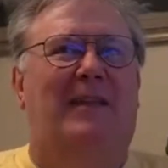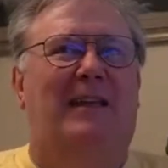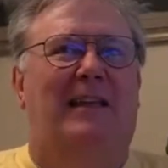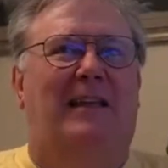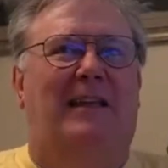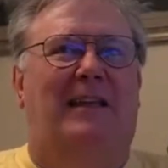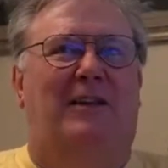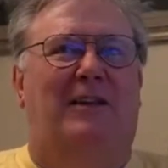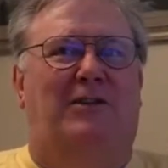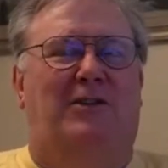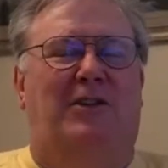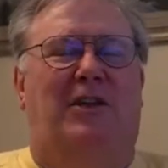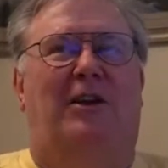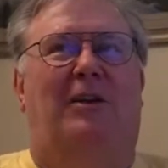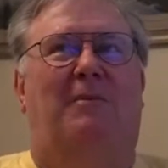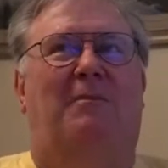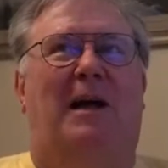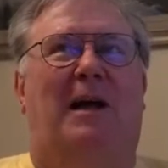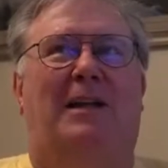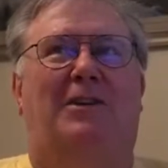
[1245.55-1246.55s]
Considering
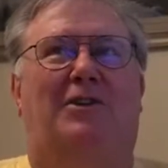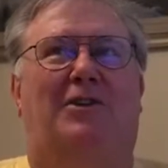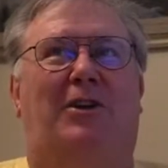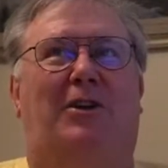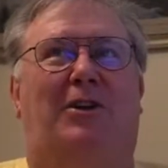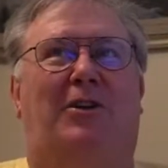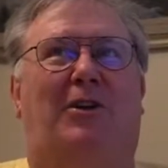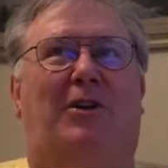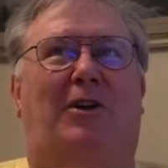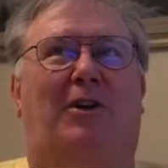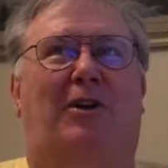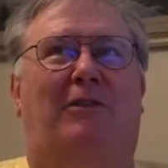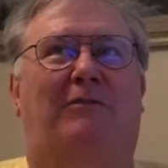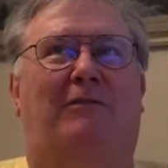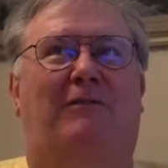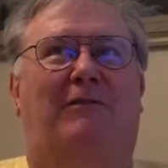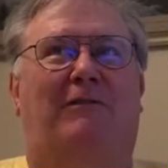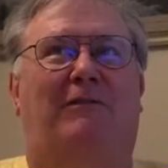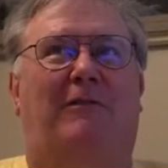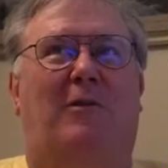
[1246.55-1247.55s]
my children are
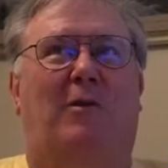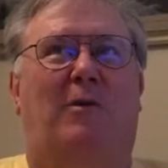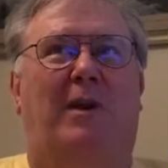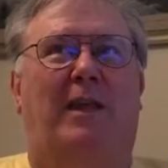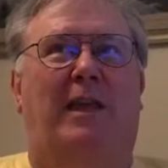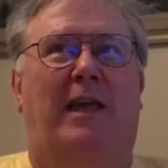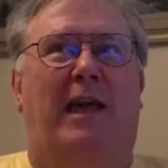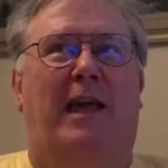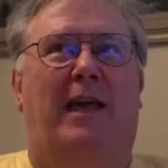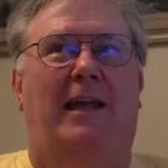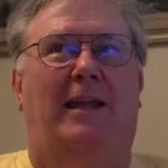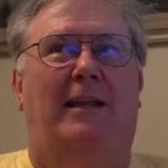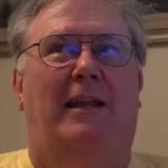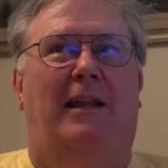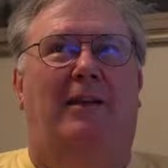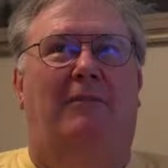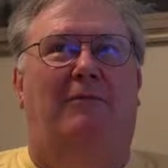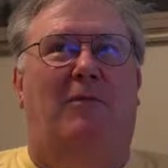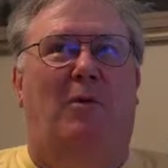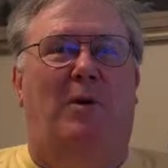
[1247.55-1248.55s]
48 and
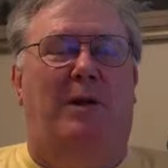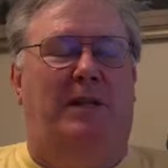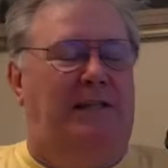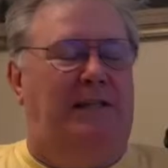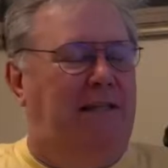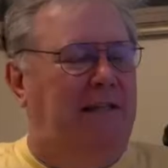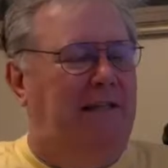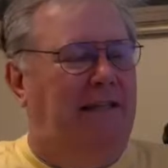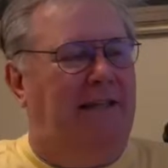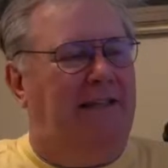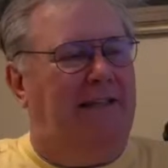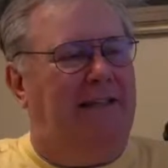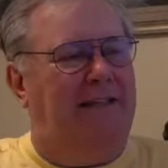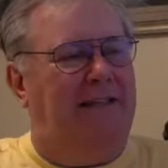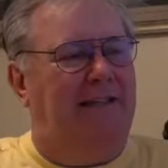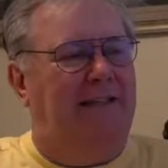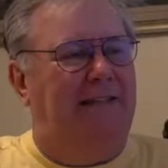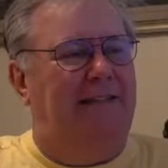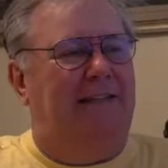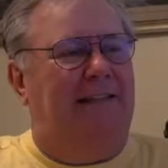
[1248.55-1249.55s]
46.
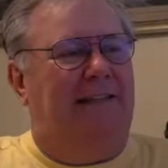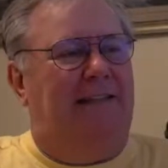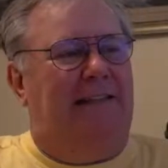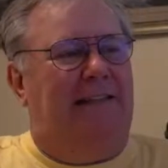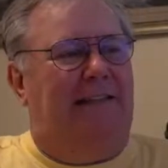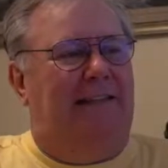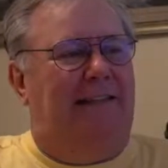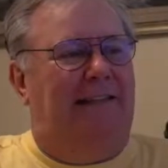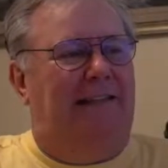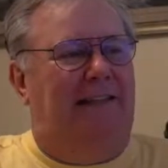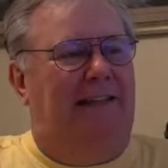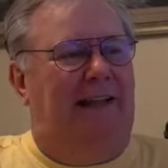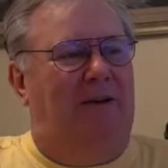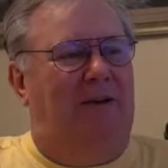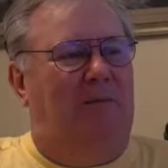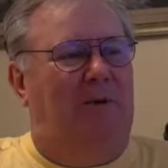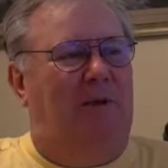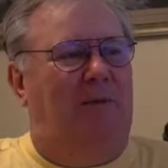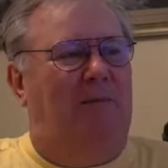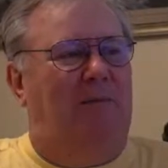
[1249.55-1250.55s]
Yeah,
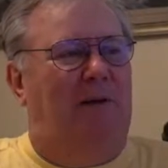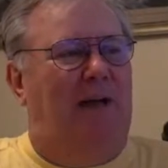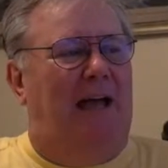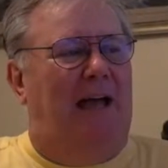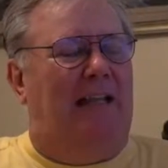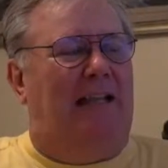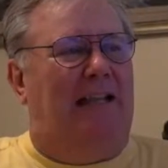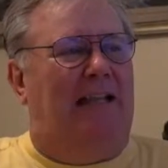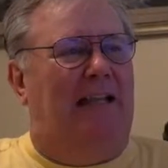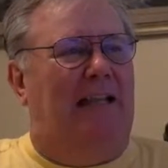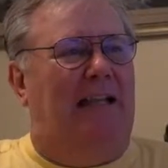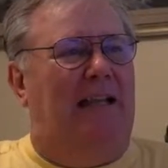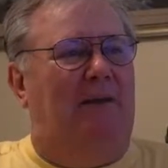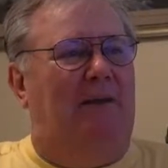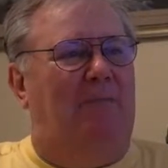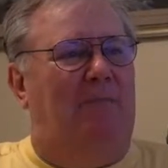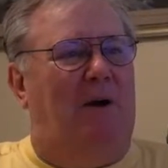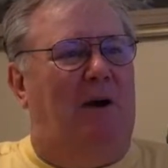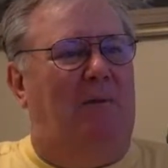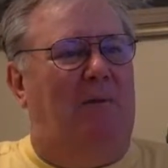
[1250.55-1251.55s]

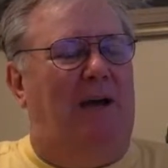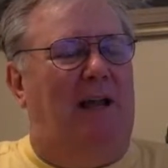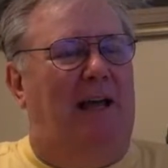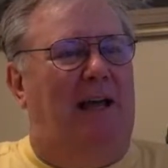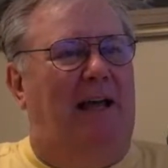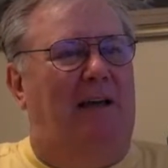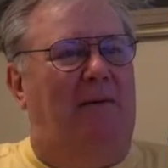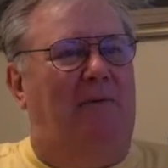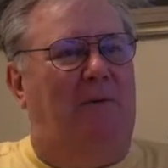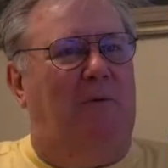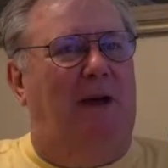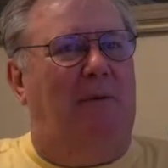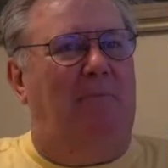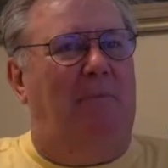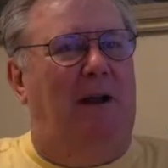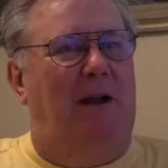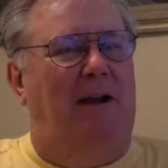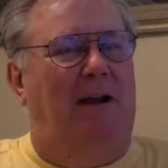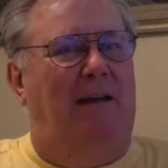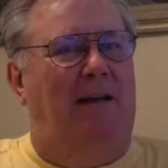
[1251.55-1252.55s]
Barb and I, we got
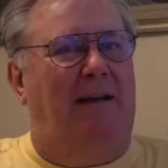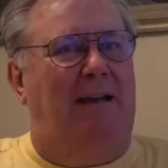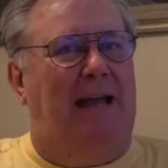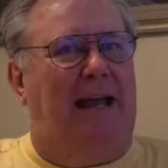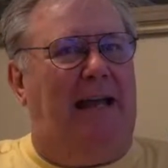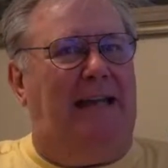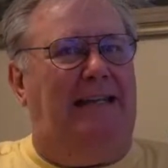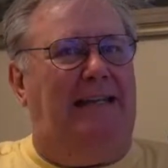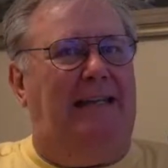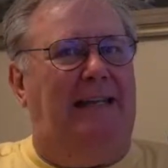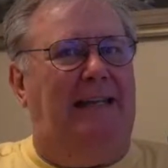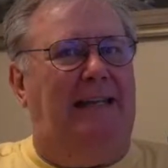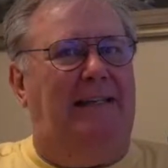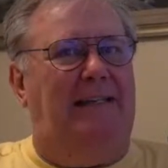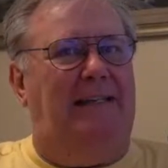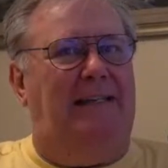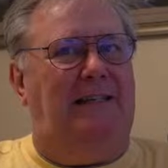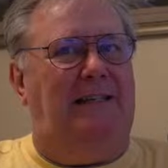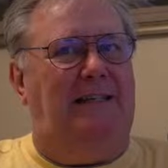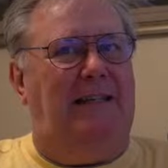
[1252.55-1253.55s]
married in
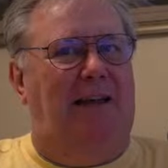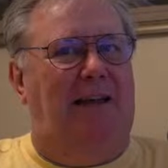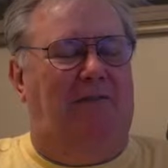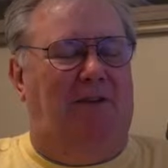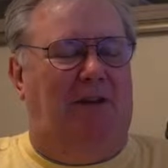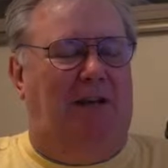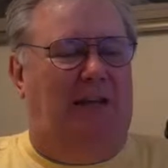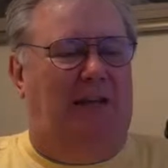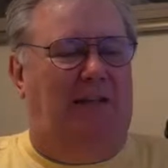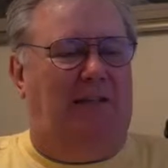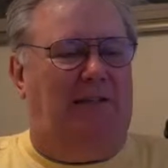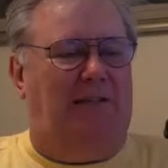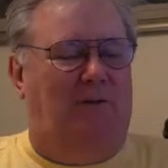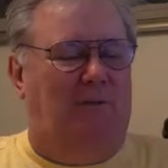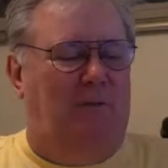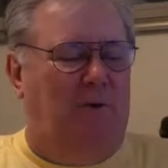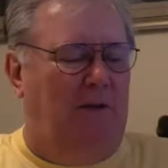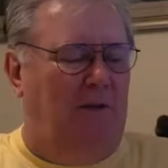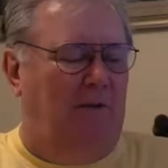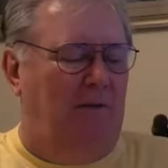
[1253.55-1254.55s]
1970.
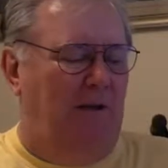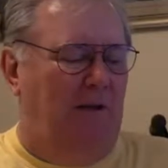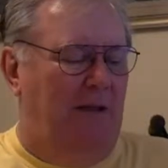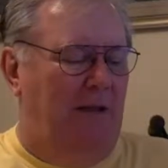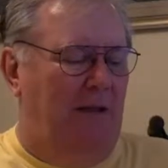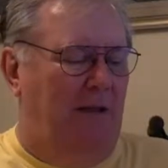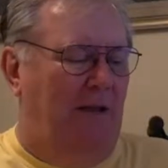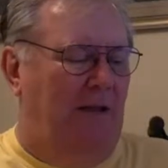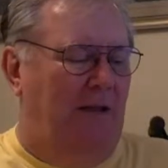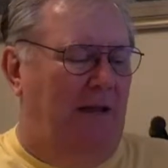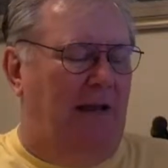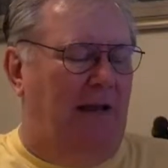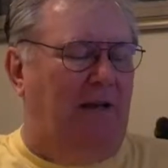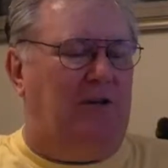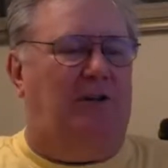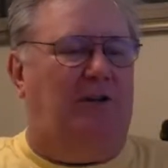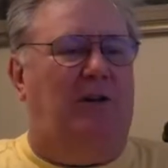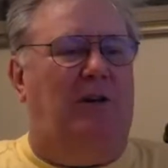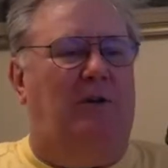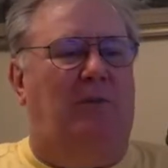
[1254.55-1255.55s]
So next
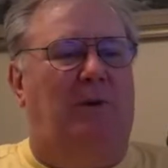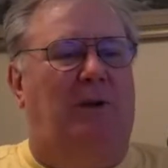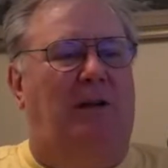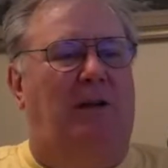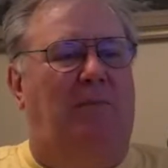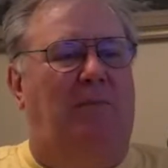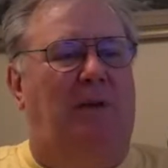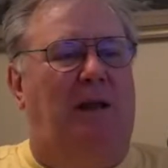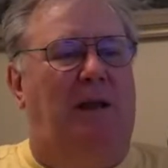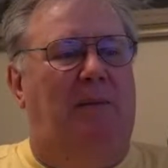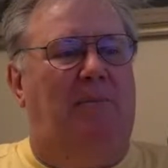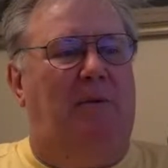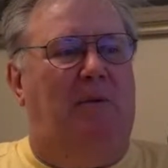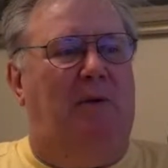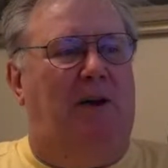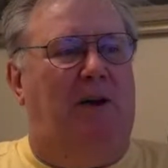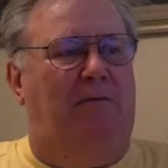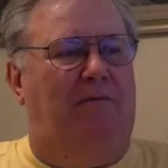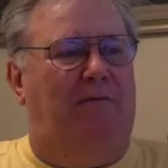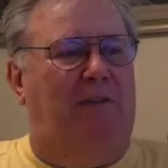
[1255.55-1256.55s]
year we're coming up on
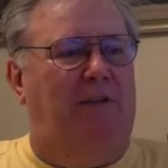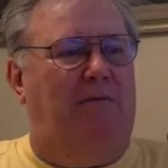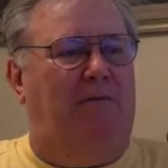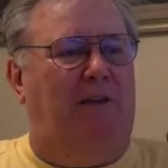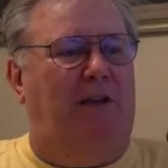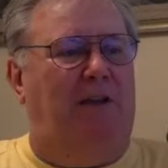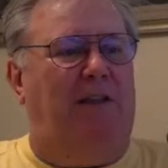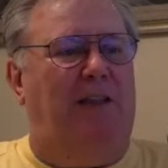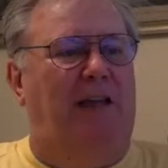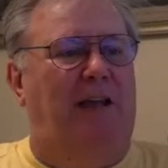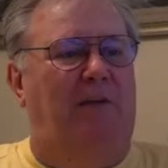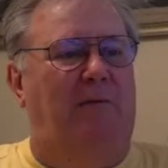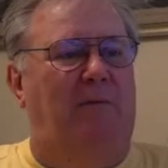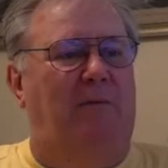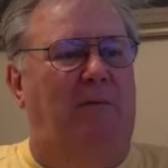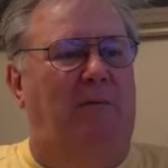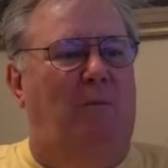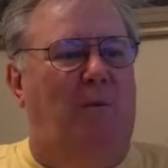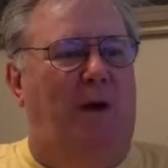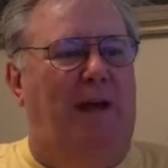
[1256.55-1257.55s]
our 50th
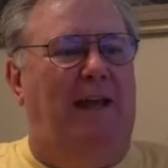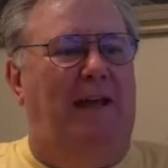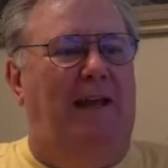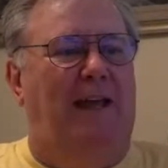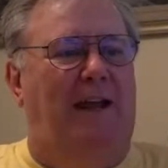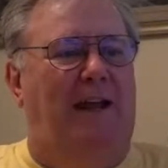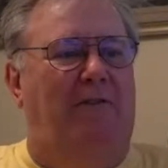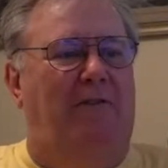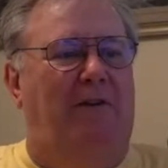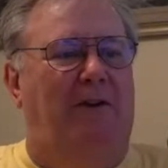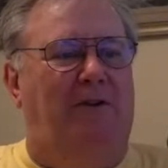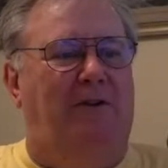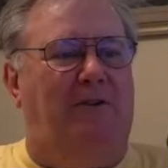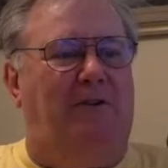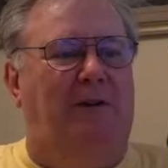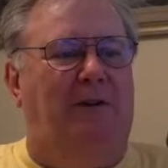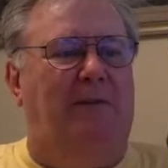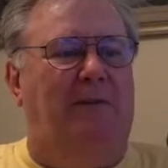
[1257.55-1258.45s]
wedding anniversary.